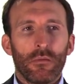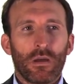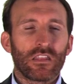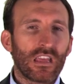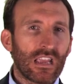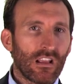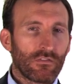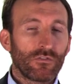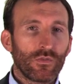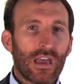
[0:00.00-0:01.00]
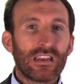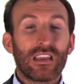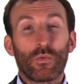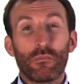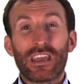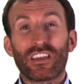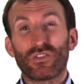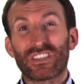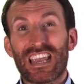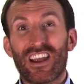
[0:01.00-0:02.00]
By thinking through that, it will make you
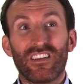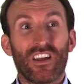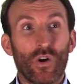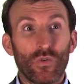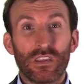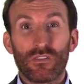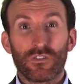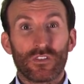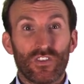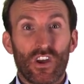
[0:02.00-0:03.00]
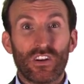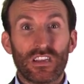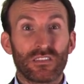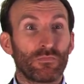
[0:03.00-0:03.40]
scared not only in front of an audience,